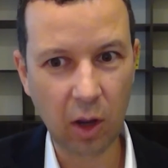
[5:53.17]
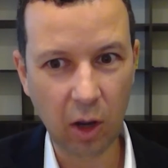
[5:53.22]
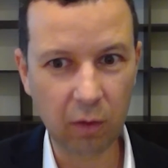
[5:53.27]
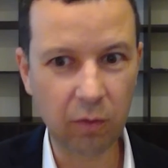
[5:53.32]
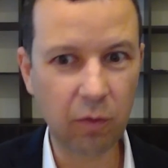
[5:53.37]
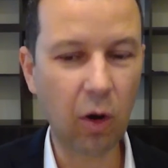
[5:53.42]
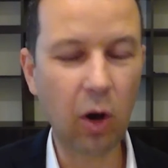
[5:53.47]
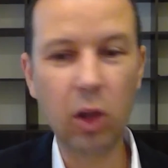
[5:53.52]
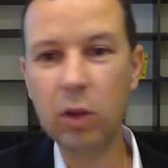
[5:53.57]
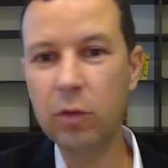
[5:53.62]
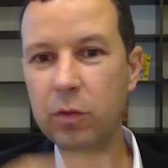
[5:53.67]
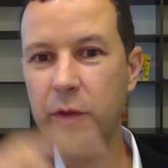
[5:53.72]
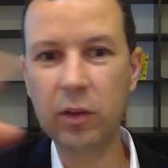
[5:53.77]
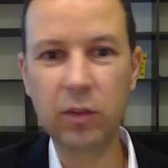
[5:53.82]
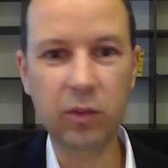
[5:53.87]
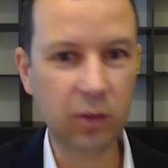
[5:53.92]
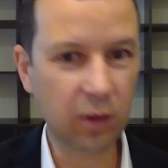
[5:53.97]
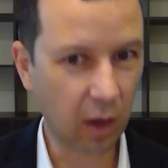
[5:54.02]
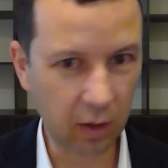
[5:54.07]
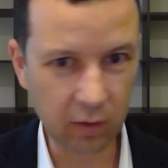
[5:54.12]
of all of
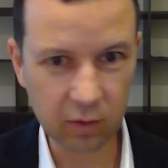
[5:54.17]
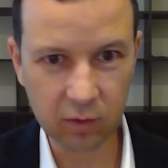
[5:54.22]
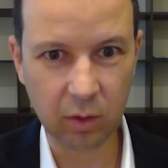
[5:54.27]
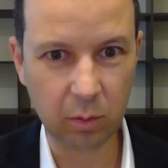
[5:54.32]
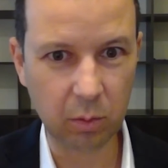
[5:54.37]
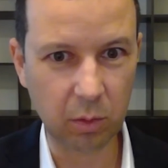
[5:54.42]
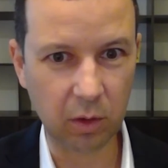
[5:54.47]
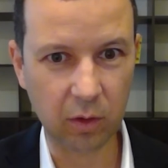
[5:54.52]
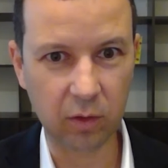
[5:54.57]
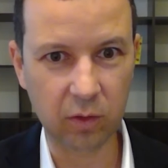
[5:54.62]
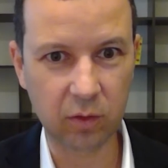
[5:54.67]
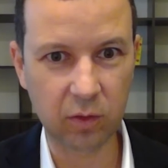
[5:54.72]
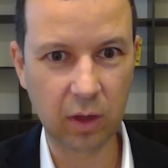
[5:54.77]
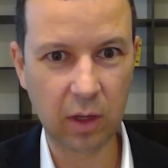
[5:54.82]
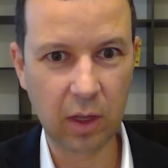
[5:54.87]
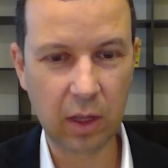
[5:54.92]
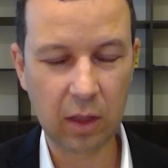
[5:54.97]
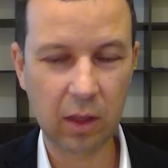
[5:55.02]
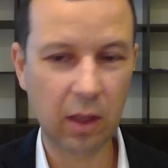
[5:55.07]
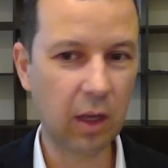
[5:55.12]
these customers
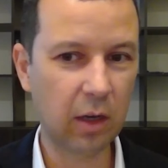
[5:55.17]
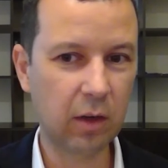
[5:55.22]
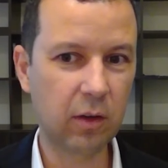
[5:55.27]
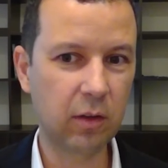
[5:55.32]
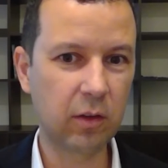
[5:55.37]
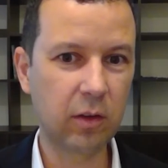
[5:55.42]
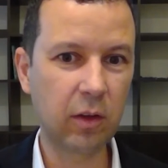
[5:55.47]
that